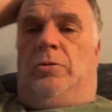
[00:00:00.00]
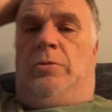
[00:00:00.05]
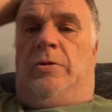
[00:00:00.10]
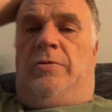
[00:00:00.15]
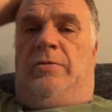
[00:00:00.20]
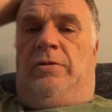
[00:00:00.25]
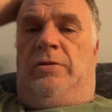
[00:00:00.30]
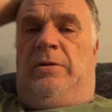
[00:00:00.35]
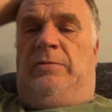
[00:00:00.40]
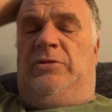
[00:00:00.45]
a
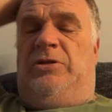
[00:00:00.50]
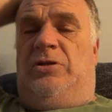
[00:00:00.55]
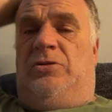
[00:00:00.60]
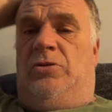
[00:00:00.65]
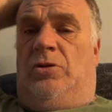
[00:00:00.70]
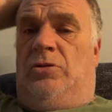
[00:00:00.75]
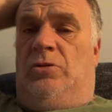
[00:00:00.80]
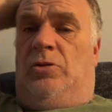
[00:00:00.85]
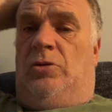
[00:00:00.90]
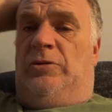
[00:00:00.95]
river. I'm just
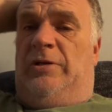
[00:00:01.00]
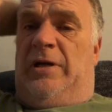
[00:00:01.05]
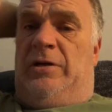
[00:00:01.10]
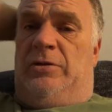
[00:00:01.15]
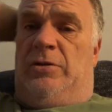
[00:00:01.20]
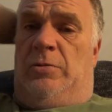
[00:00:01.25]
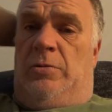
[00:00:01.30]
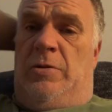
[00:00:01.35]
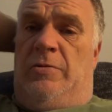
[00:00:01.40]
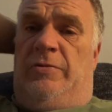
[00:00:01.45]
going to go down
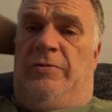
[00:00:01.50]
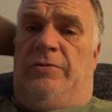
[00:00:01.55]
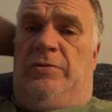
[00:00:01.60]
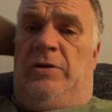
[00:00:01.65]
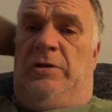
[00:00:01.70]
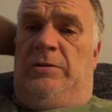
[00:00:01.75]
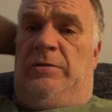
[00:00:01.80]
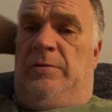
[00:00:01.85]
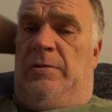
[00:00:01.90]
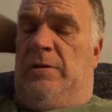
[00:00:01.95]
to the
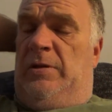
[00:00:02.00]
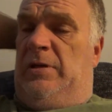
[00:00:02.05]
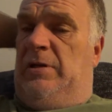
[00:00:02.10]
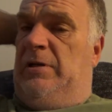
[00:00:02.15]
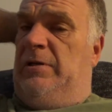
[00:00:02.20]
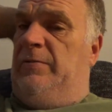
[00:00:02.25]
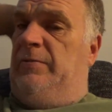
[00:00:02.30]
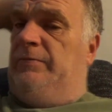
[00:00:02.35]
riverfront. Hey, Uh,